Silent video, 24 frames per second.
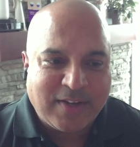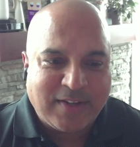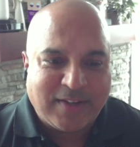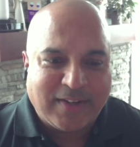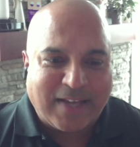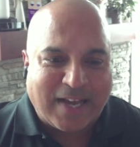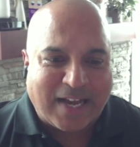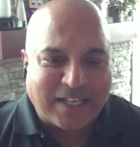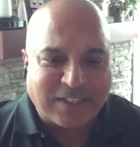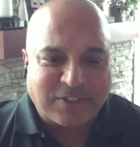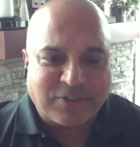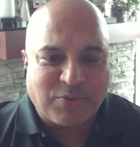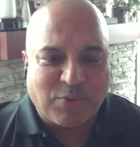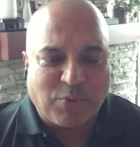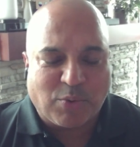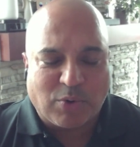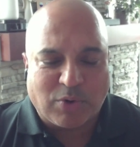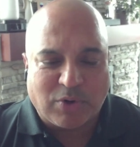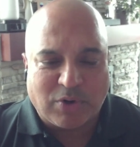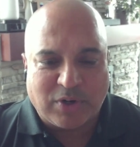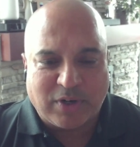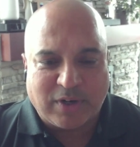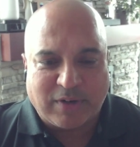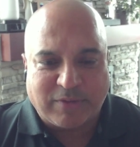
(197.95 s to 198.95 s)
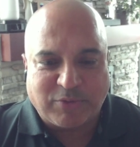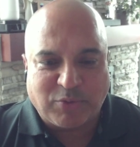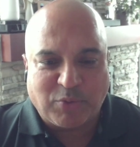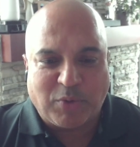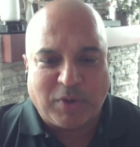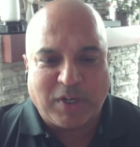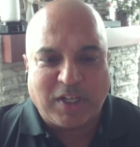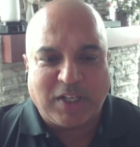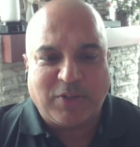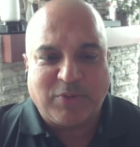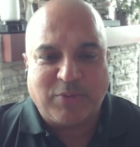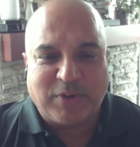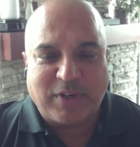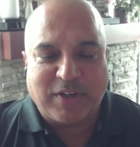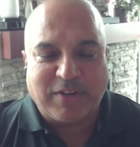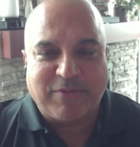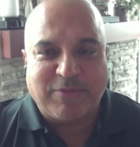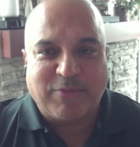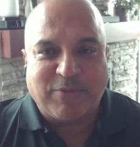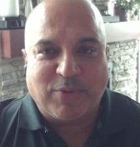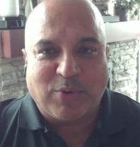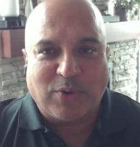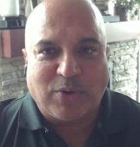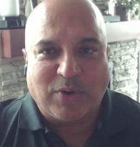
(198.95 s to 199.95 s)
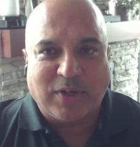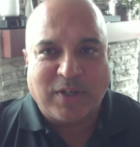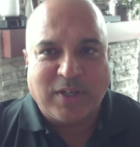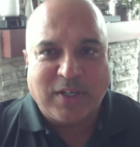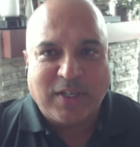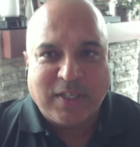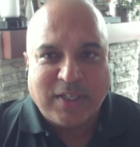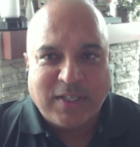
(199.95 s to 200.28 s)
Last quarter of 2024,